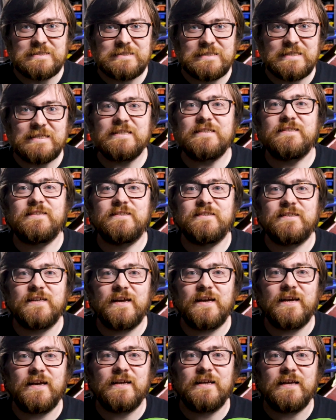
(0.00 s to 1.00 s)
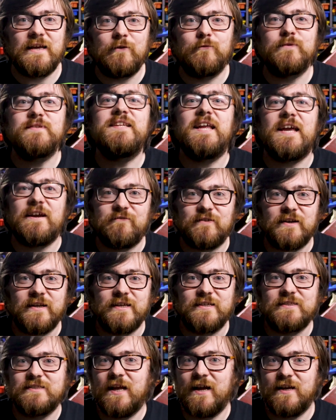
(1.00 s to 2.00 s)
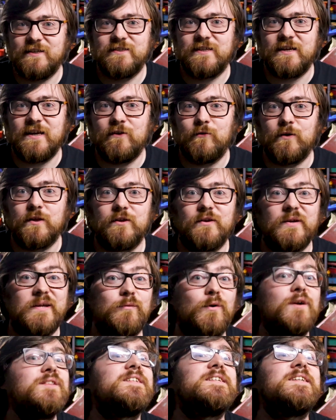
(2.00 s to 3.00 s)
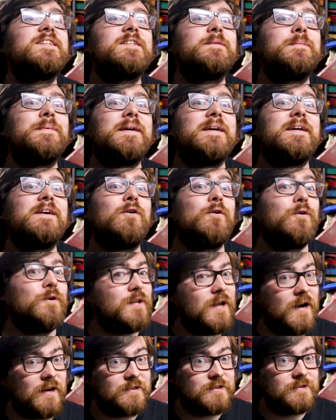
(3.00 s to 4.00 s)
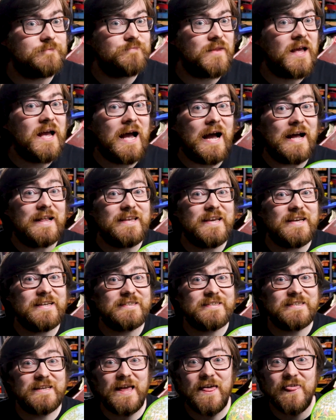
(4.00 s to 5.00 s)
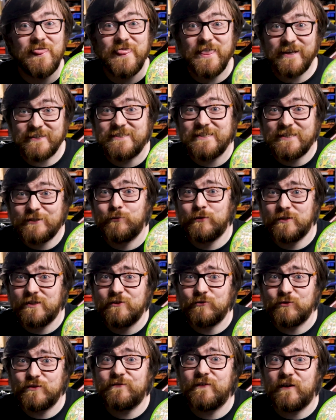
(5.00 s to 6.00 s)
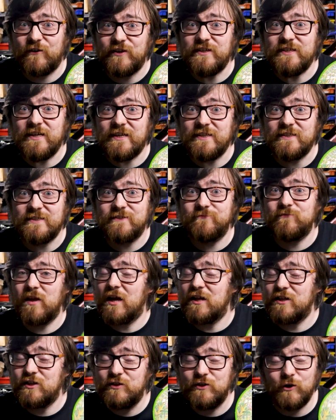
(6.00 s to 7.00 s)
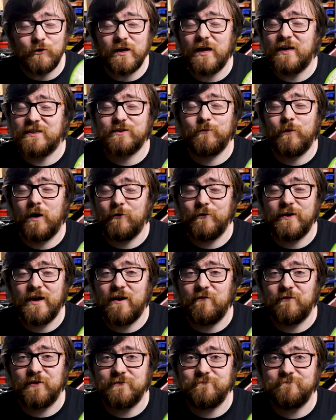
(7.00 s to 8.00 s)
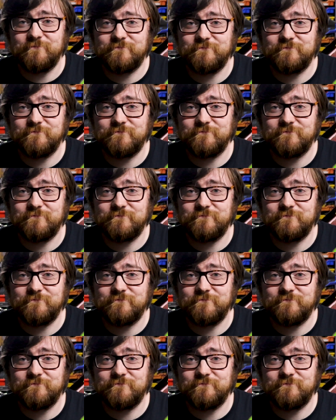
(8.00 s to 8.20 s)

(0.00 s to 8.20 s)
Needless to say, it was definitely his last day, whether he wanted it to be or not. And yes, this is one of those very tins. Don't ask why we have it.